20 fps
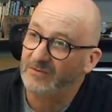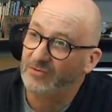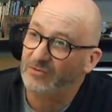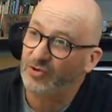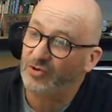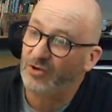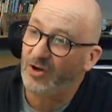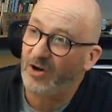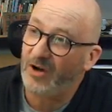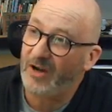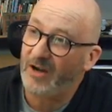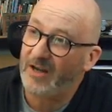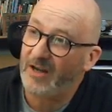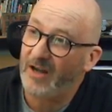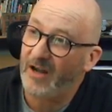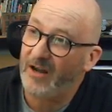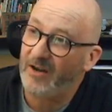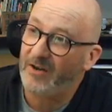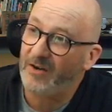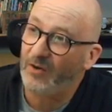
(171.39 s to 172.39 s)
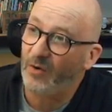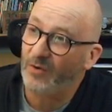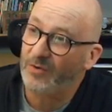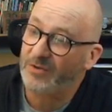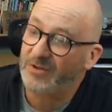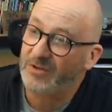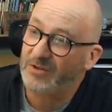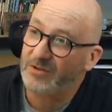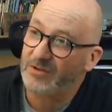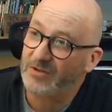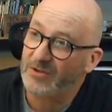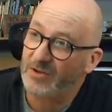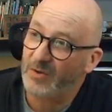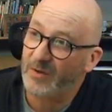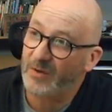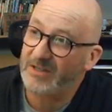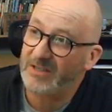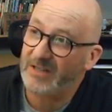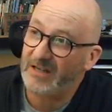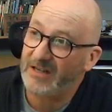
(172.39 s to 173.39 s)
dry and not
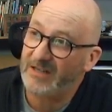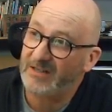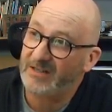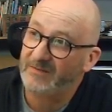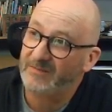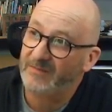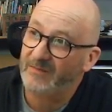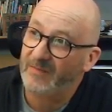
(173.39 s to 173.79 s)
twisted.